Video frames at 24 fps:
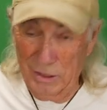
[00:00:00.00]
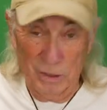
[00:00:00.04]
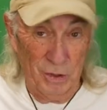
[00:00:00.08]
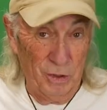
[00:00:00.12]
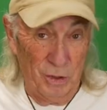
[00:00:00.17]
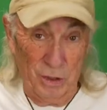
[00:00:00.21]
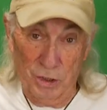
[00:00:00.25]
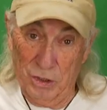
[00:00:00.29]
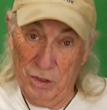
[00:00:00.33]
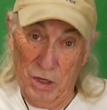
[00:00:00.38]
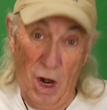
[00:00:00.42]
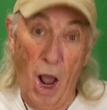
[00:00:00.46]
you're
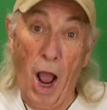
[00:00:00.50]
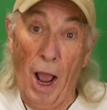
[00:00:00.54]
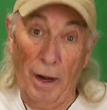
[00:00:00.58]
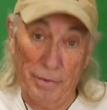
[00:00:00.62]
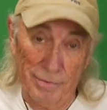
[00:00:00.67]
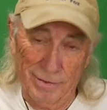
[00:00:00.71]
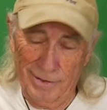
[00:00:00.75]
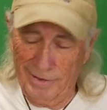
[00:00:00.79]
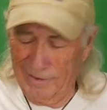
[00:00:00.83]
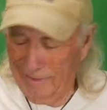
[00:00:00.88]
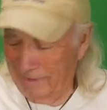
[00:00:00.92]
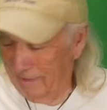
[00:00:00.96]
just
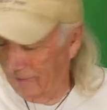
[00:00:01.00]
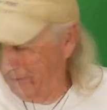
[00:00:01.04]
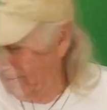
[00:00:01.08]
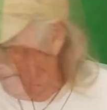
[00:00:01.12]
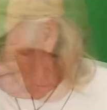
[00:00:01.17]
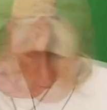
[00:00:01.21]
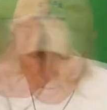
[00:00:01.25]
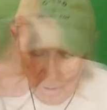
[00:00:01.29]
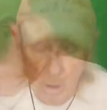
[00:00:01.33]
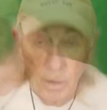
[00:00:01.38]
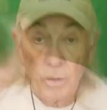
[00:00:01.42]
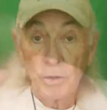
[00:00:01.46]
not.
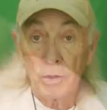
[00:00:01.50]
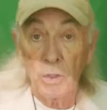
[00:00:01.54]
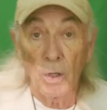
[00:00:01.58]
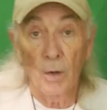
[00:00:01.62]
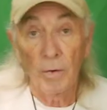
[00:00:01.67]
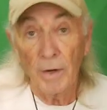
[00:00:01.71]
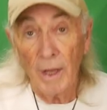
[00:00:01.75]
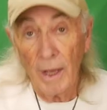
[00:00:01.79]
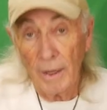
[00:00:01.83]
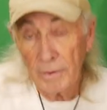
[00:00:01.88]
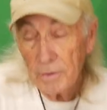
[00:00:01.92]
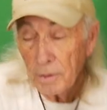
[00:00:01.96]
so
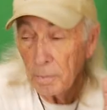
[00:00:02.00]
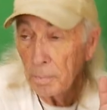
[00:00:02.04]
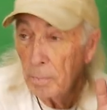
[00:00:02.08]
not to